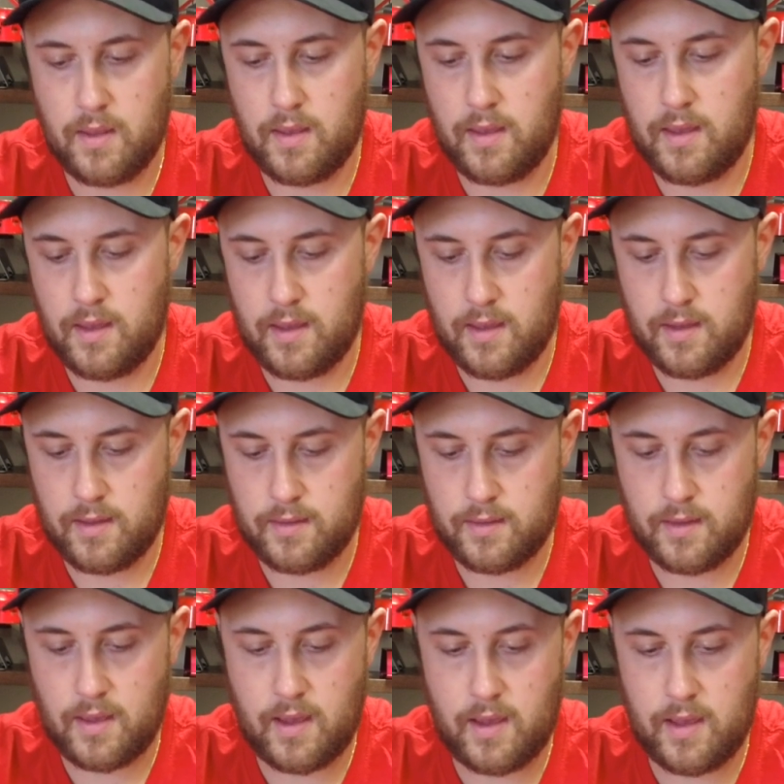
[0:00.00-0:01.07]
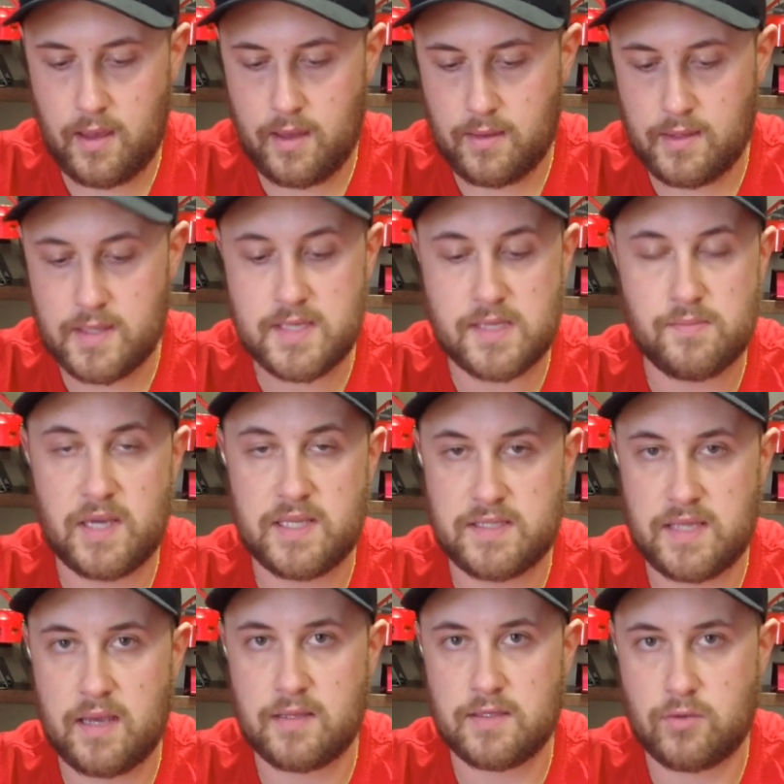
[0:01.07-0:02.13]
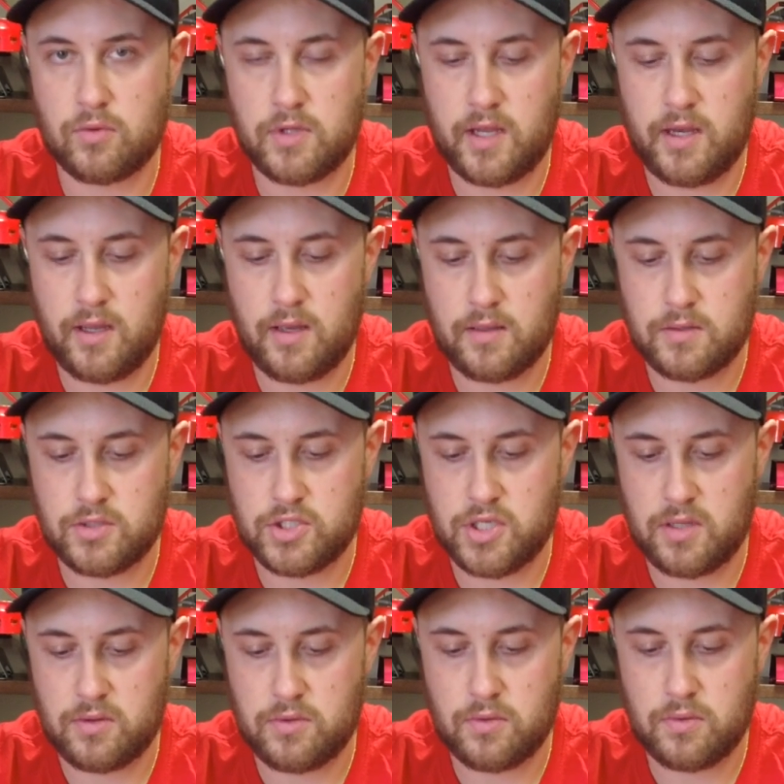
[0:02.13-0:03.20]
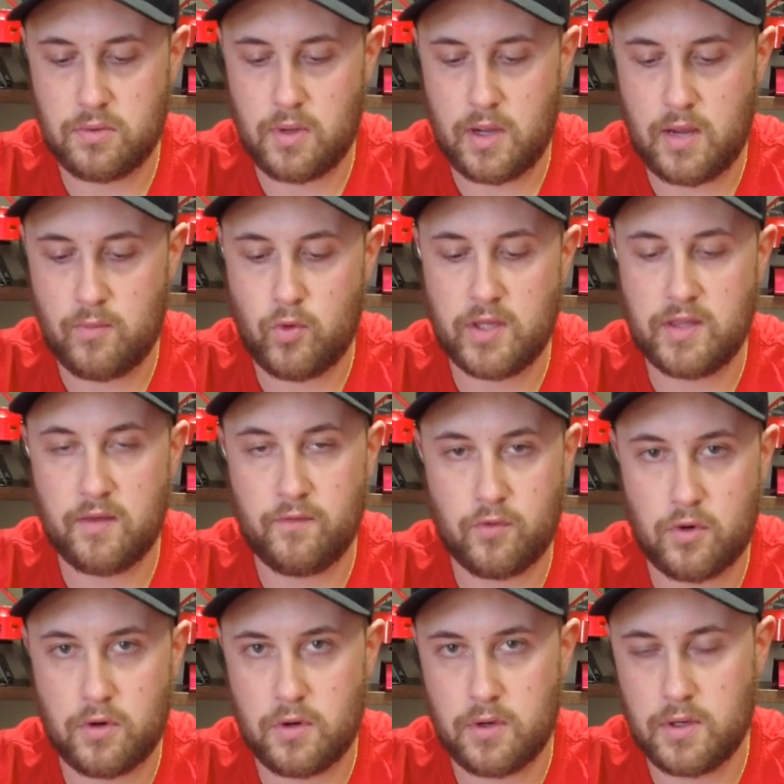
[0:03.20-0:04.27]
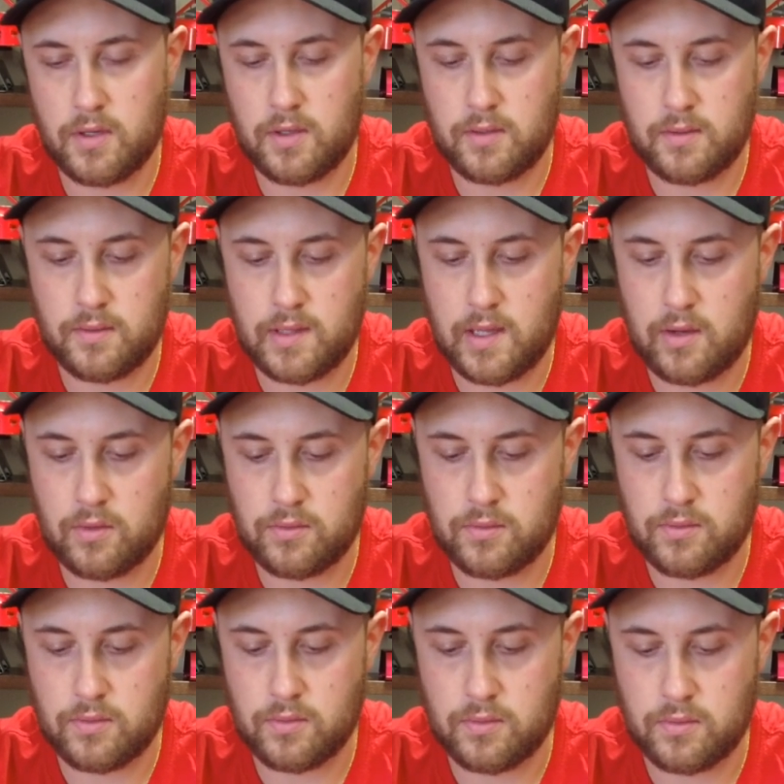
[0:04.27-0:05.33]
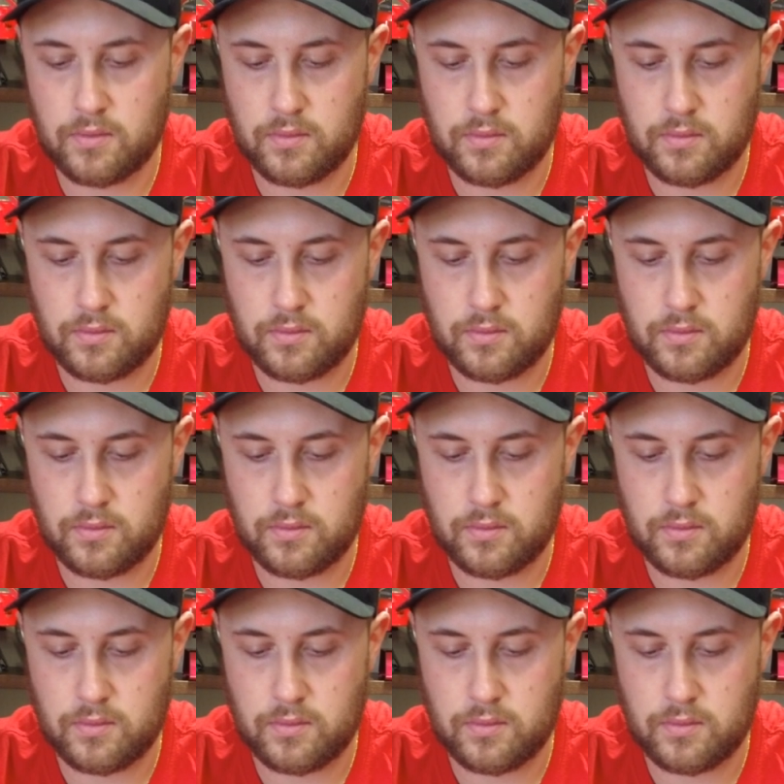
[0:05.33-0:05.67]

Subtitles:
And this is my second Scuderia Gen 2. I'm waiting for now to